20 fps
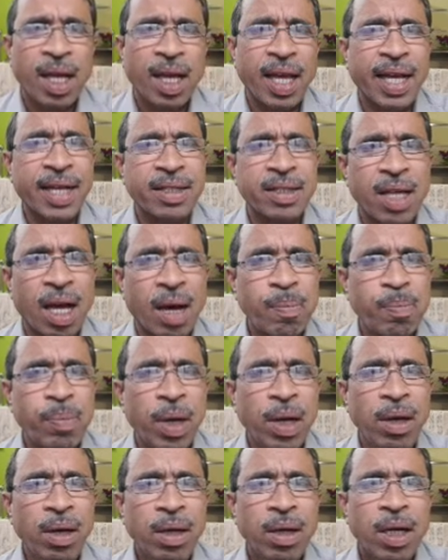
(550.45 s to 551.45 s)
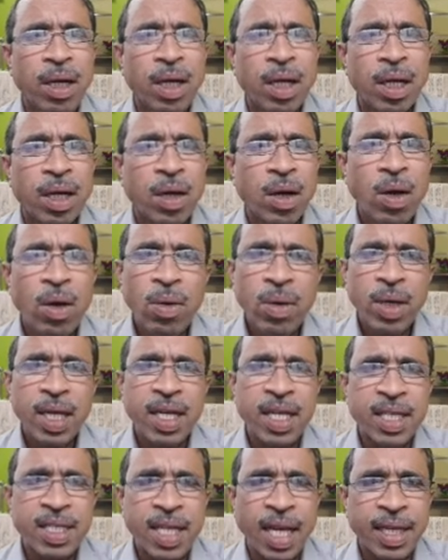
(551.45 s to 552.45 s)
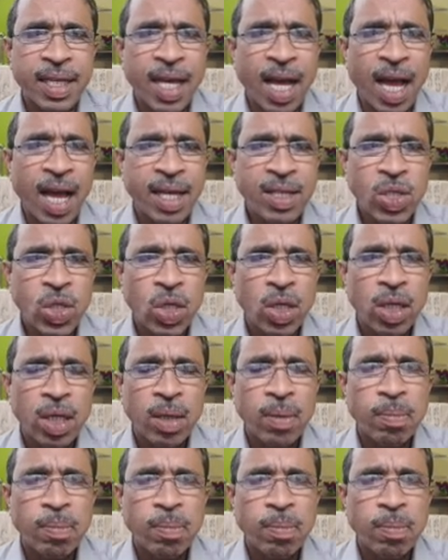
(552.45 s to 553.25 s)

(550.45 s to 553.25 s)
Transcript: Example, chlorine is a gas,